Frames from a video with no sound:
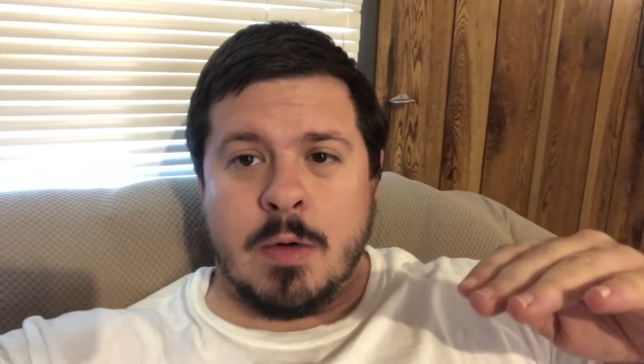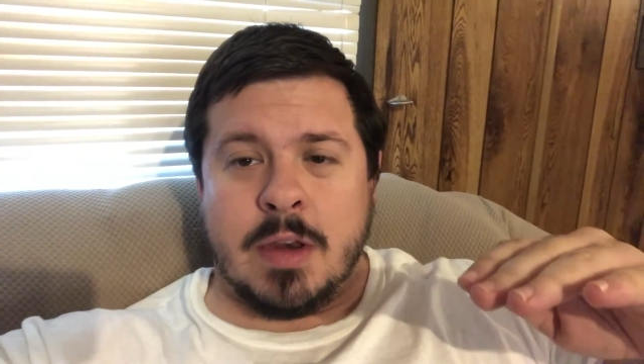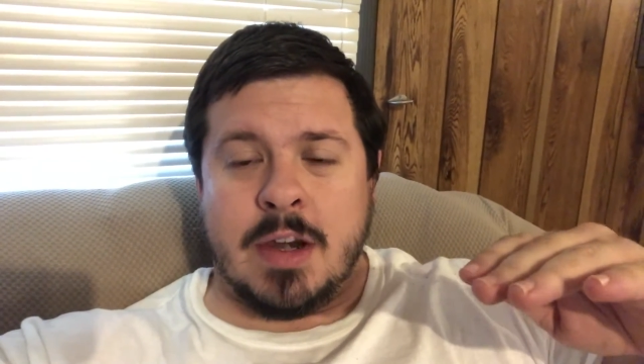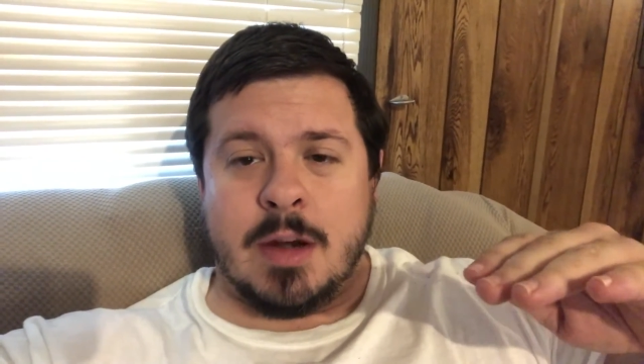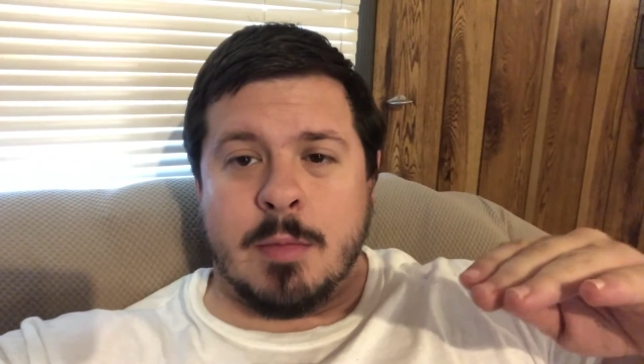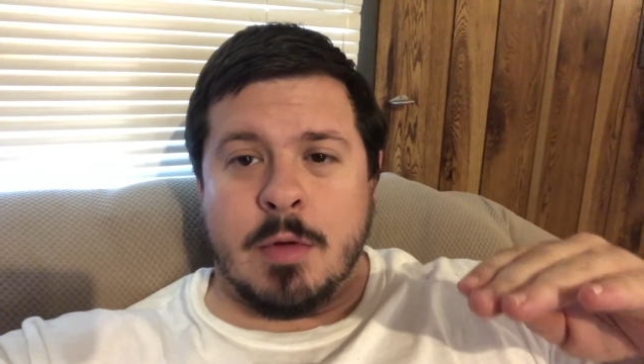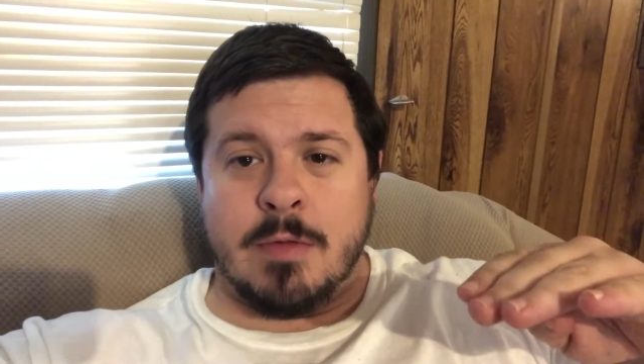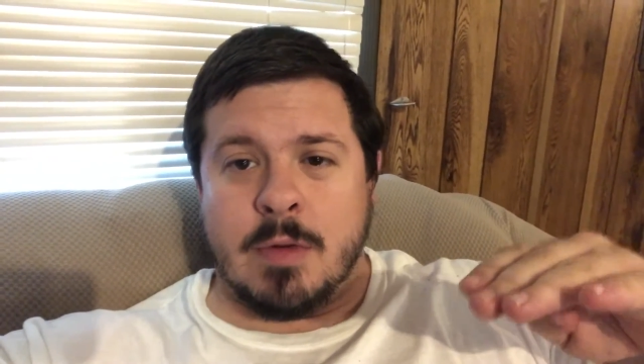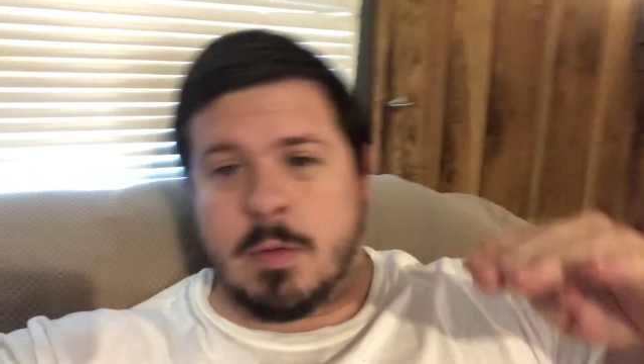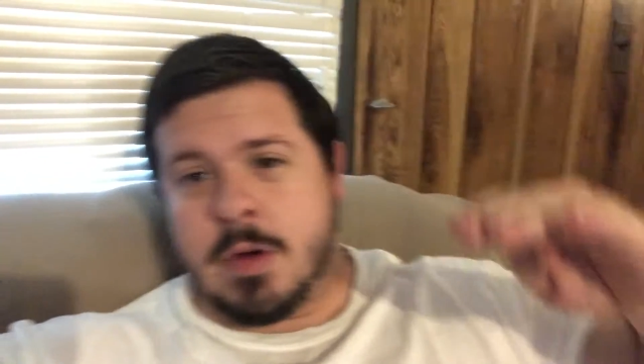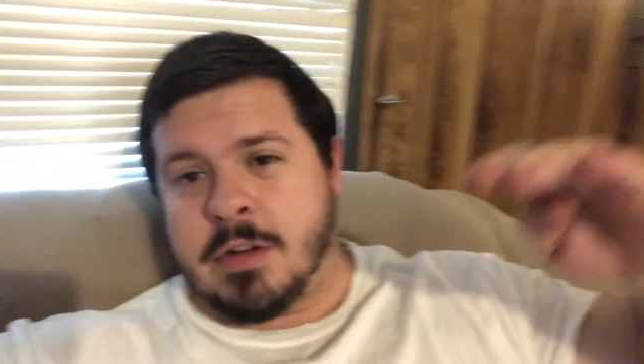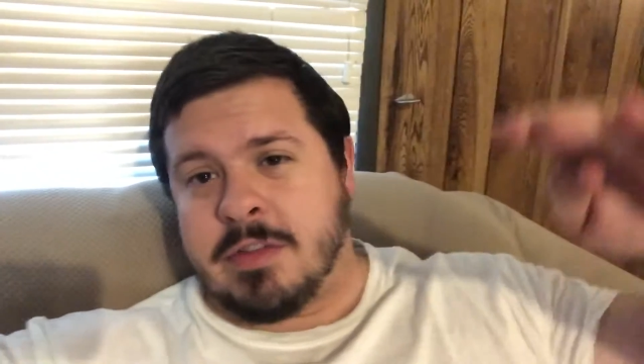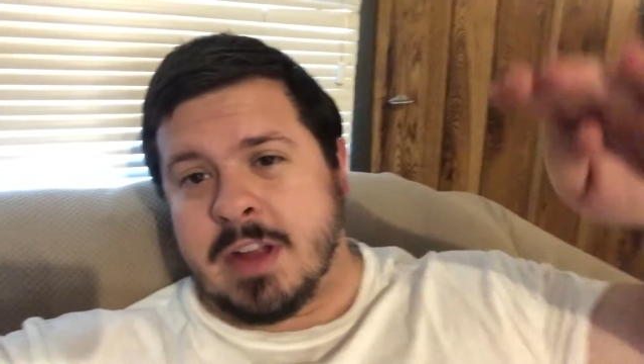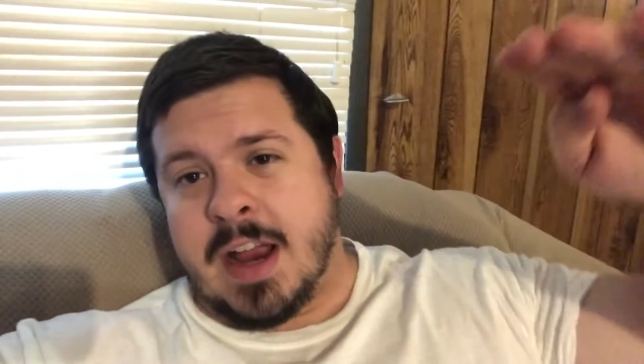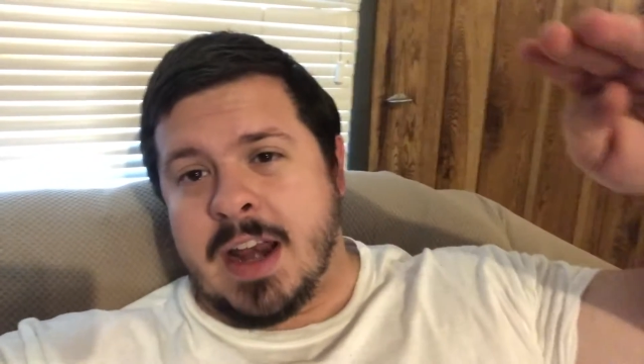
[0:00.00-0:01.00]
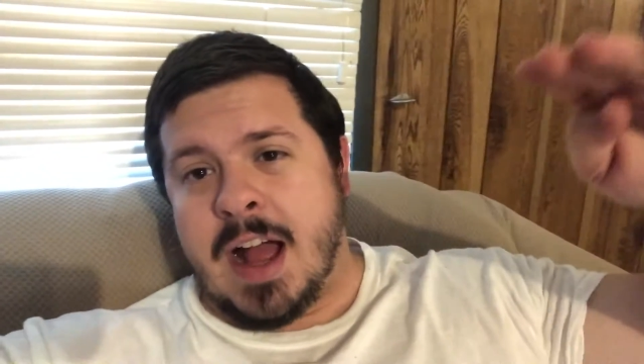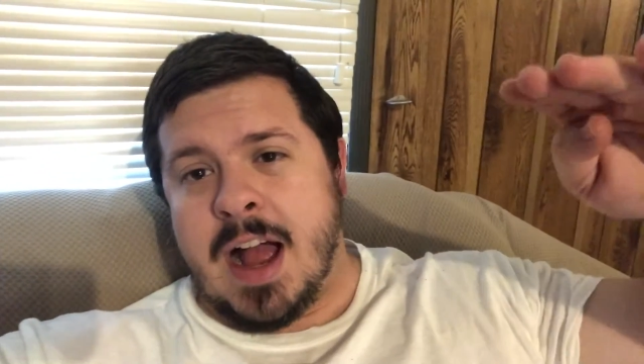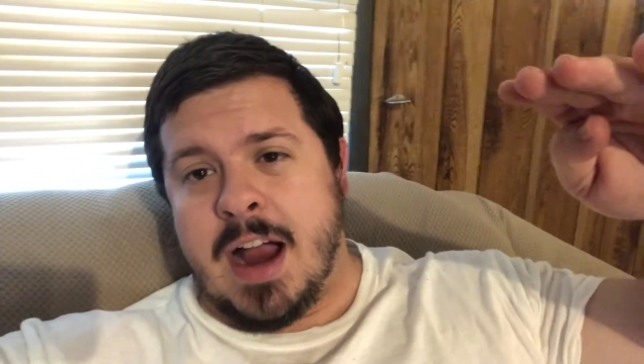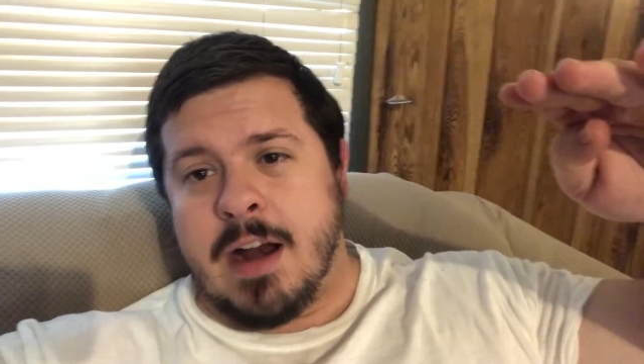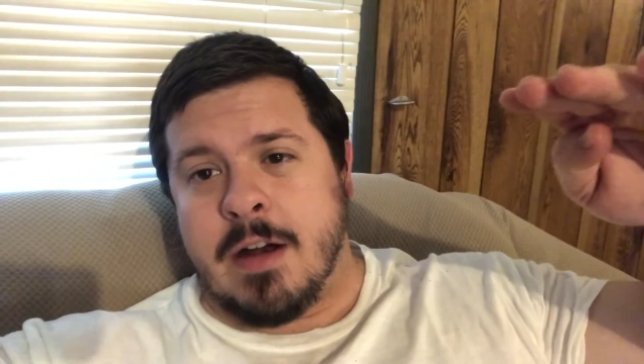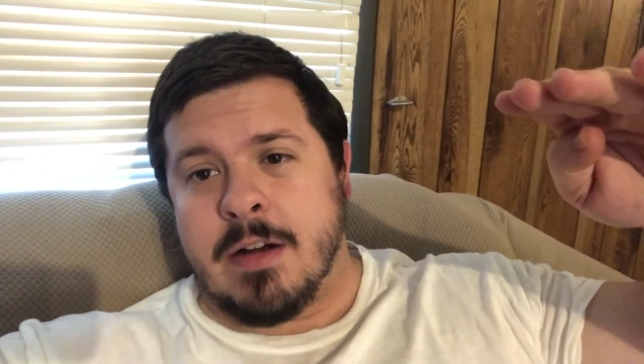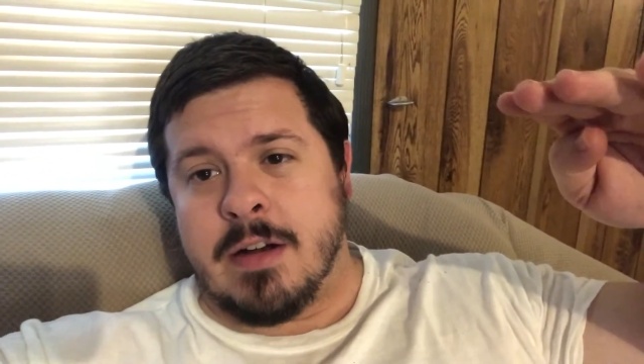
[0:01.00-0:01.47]
you need to move your rear sight
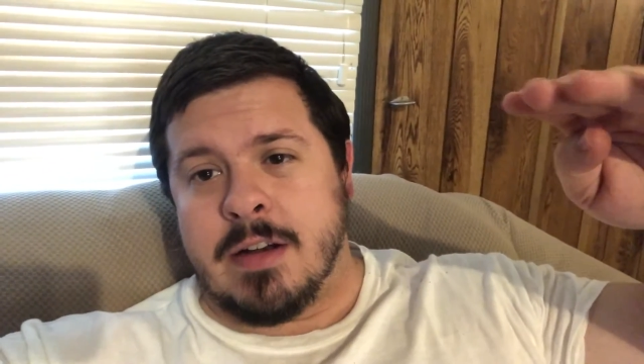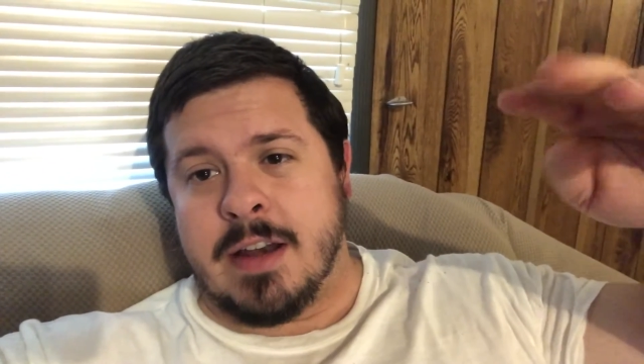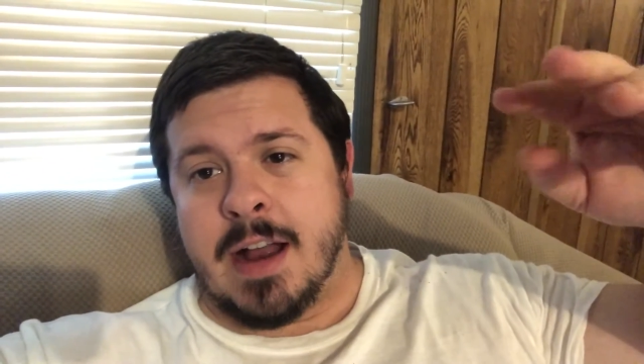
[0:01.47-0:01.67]
higher.